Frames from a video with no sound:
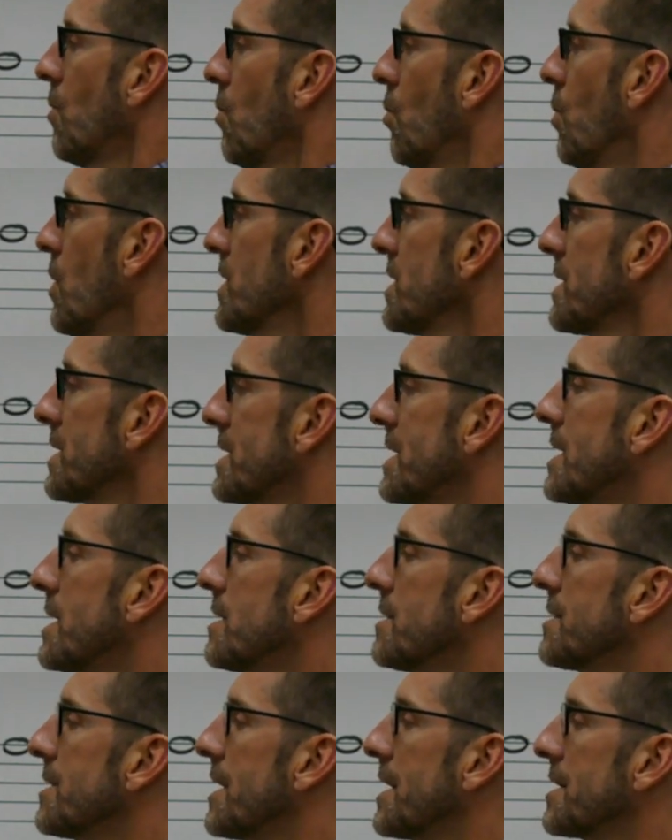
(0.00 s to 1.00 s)
One of the
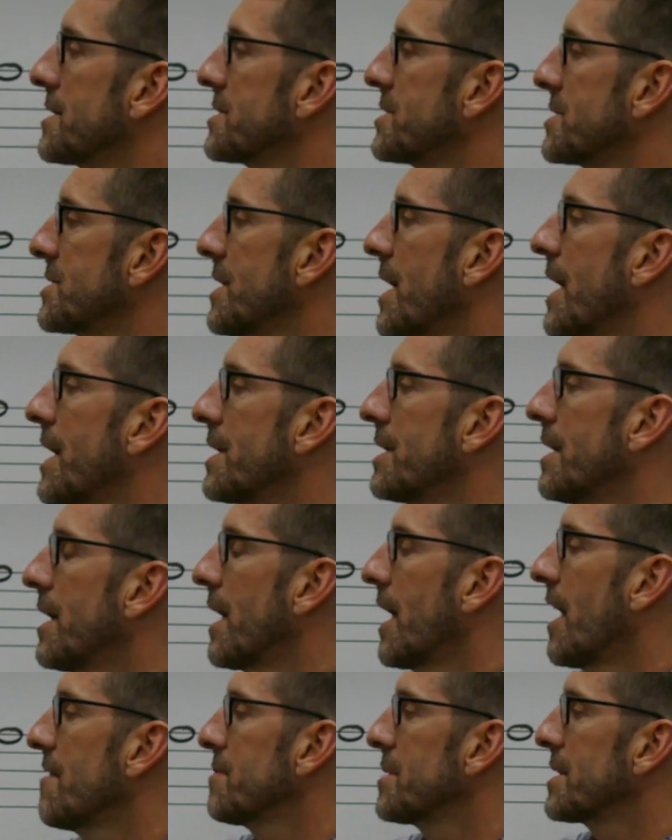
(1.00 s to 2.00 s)
key things is that
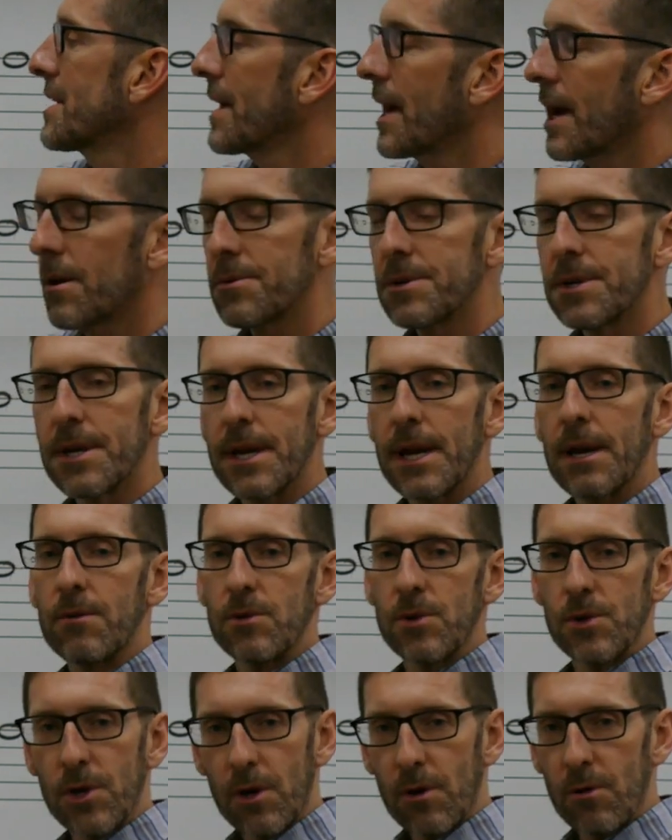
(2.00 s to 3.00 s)
I've been counting
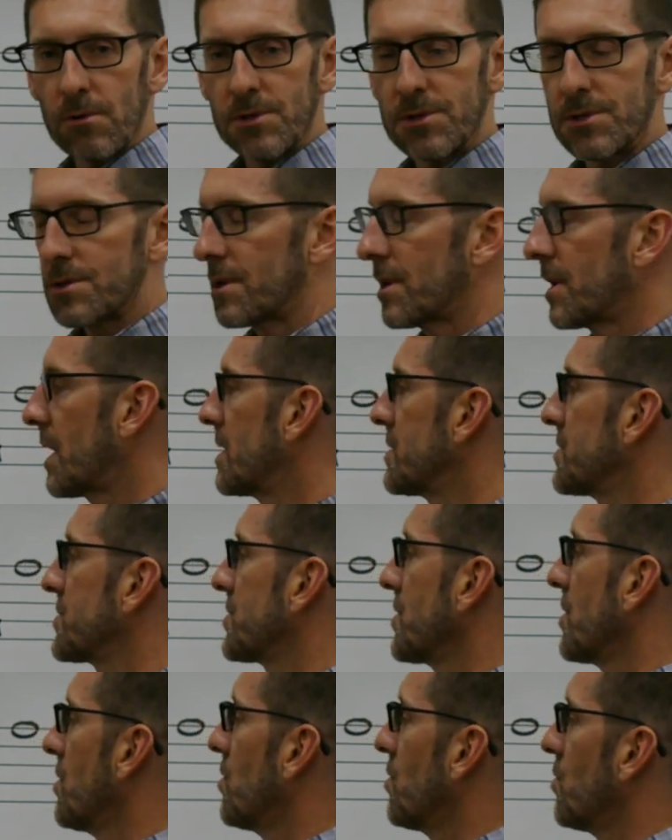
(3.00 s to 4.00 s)
out notes, and
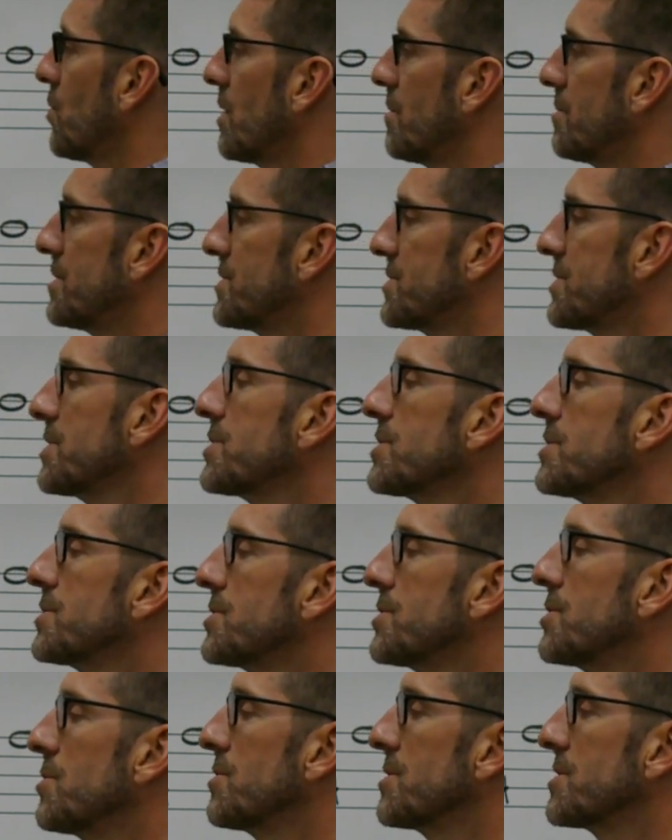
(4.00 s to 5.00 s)
so what musicians
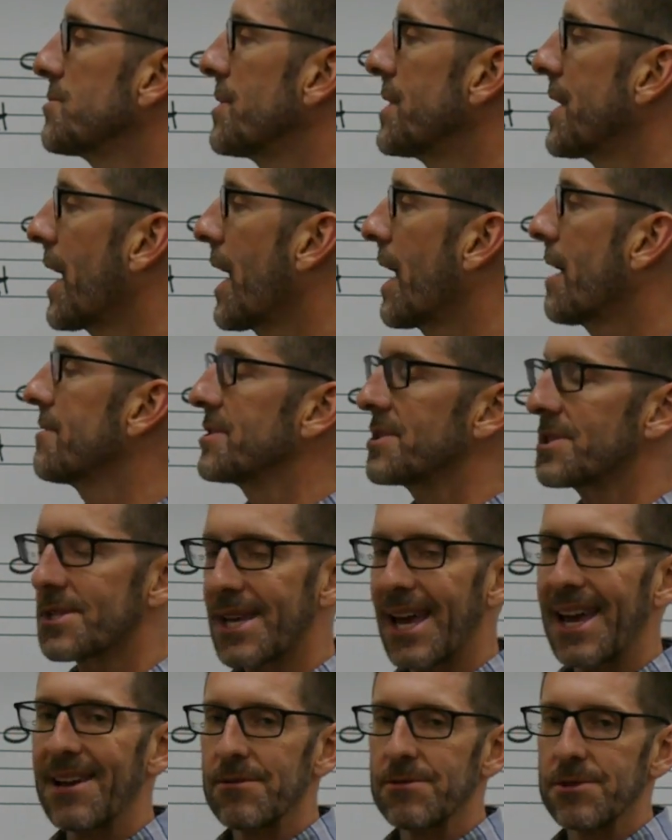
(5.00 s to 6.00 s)
do is we have
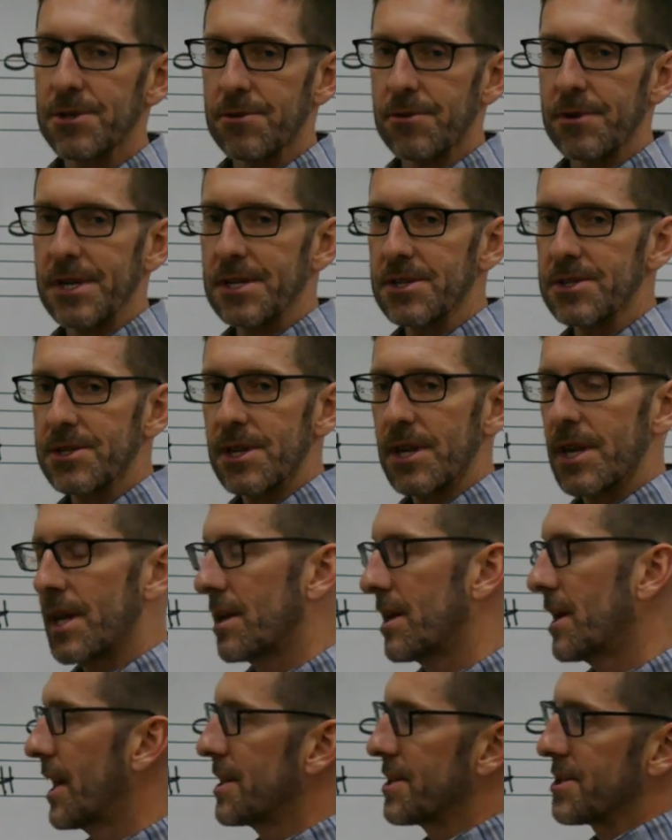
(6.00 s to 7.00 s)
scale degrees.
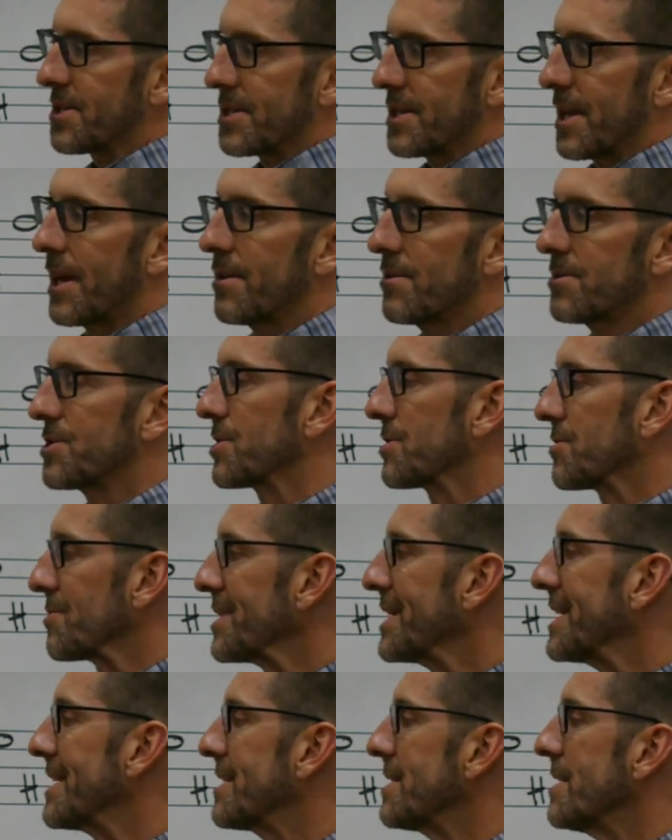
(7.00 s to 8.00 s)
And a scale
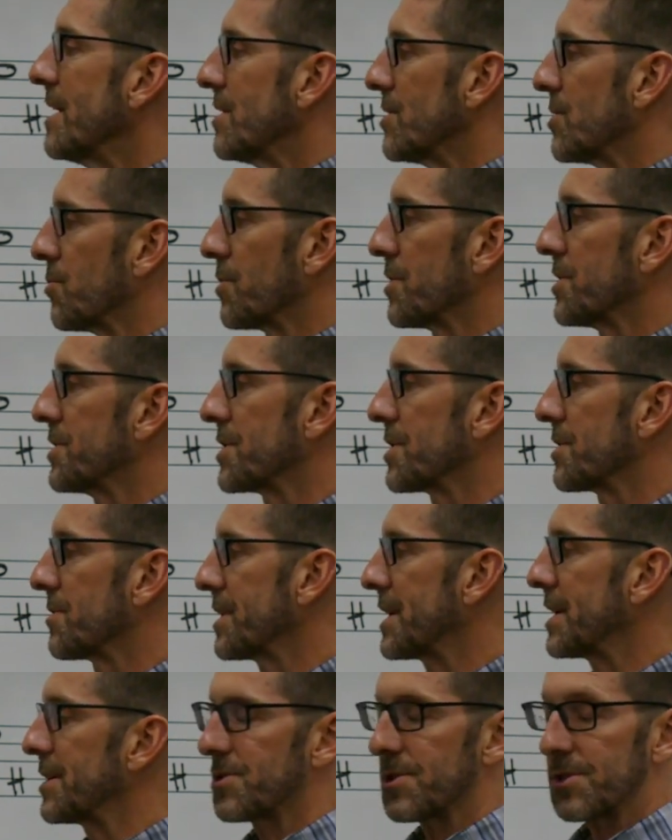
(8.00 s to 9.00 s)
degree, the word
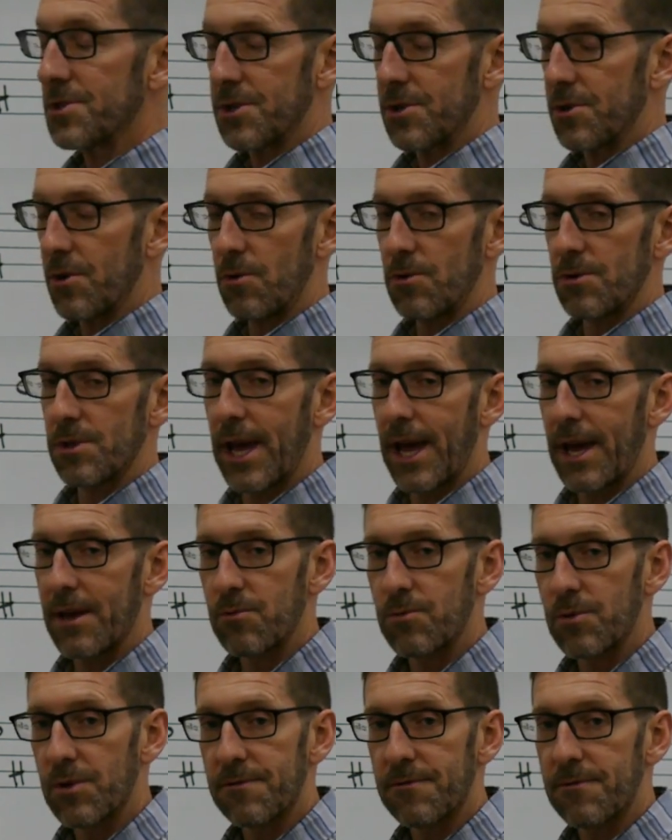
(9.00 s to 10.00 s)
degree is just an old
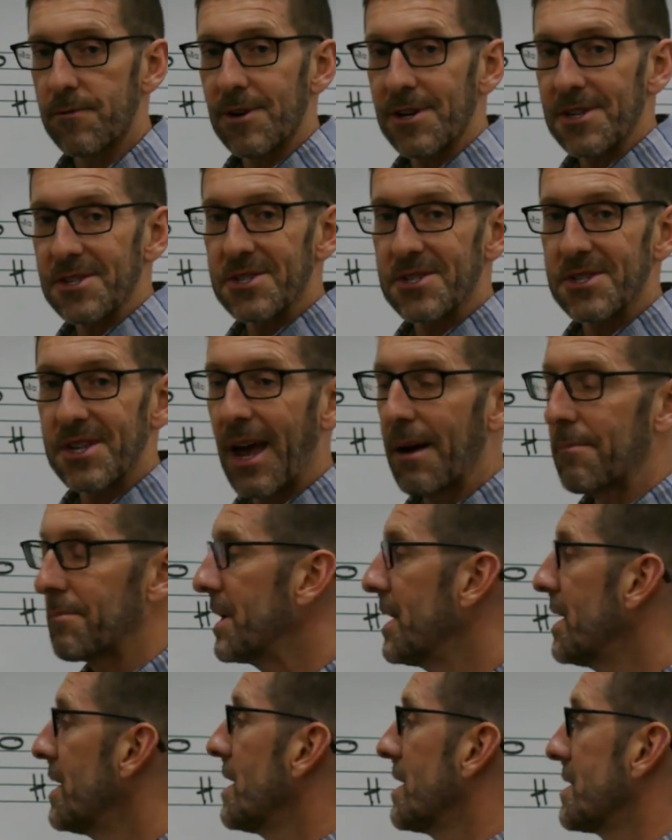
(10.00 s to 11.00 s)
Latin word for a
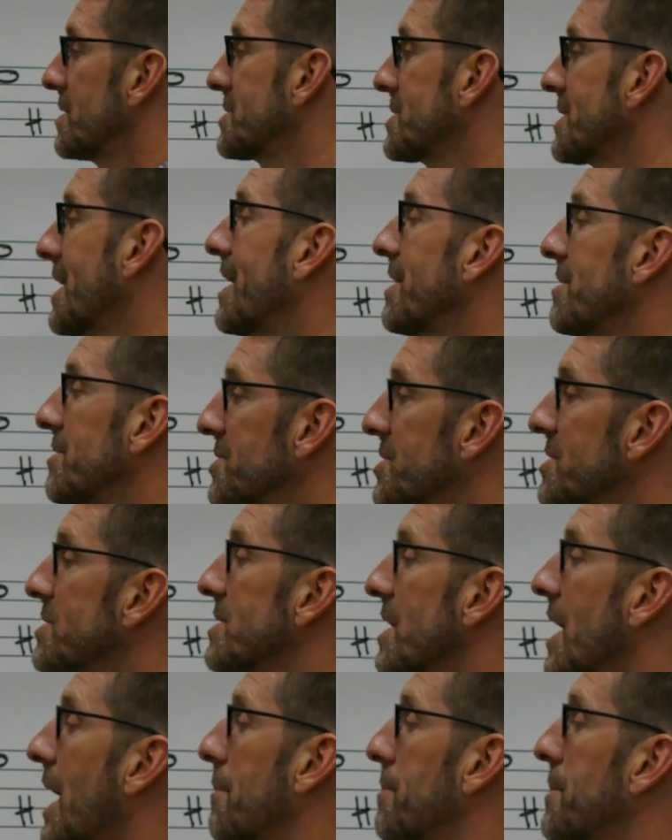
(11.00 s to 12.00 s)
step, a scale
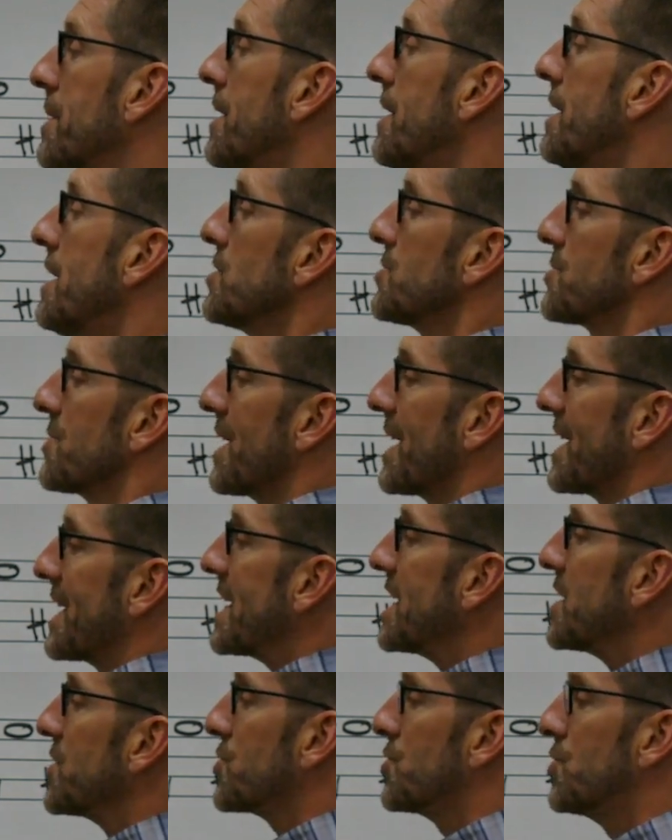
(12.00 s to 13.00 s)
step. So that
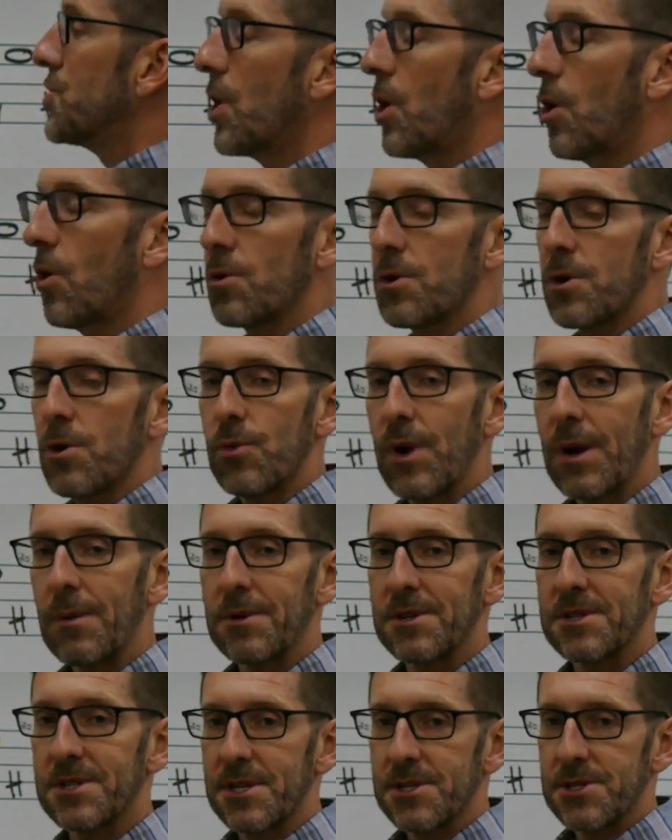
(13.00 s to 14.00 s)
each note
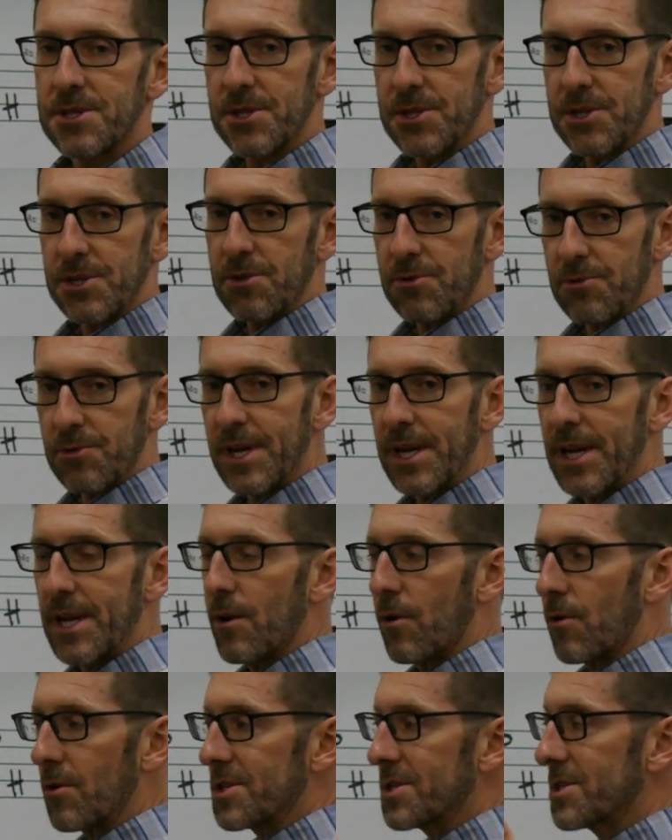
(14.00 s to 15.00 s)
represents a degree
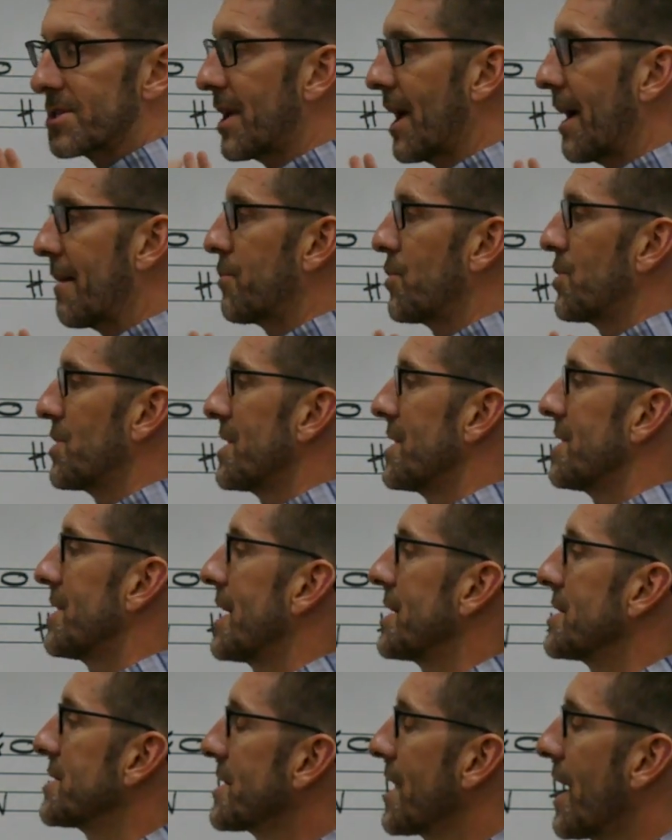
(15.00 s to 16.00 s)
or step within
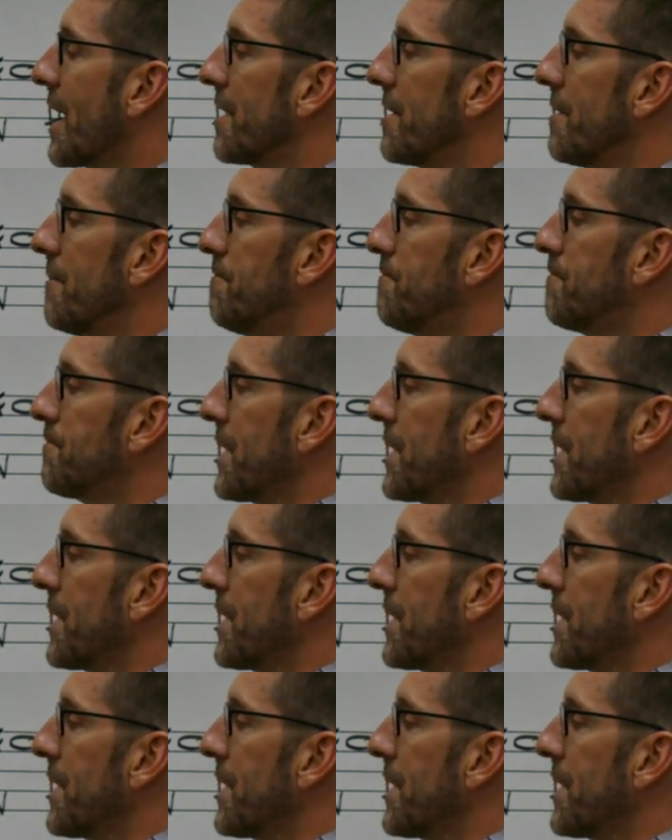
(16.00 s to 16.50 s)
that scale.